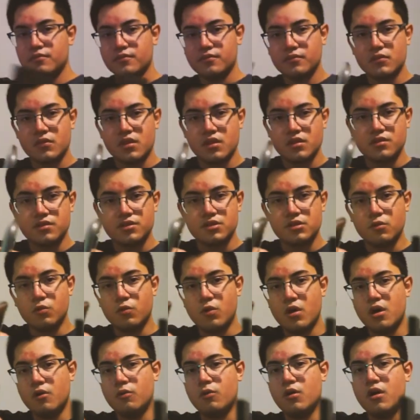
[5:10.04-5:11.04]
This is the
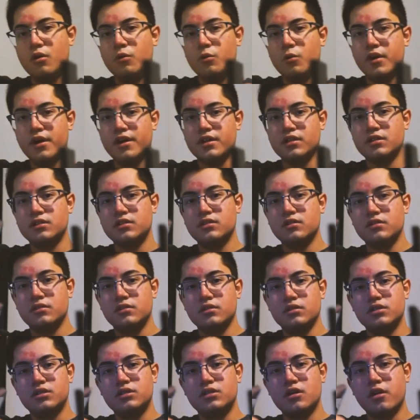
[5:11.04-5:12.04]
Wild Wild
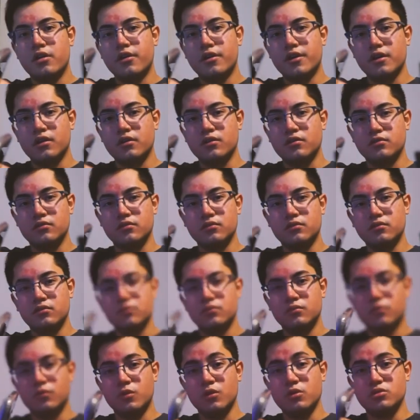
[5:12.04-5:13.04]
West starring
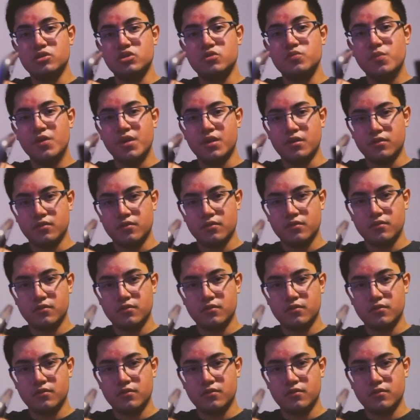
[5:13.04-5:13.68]
Will Smith.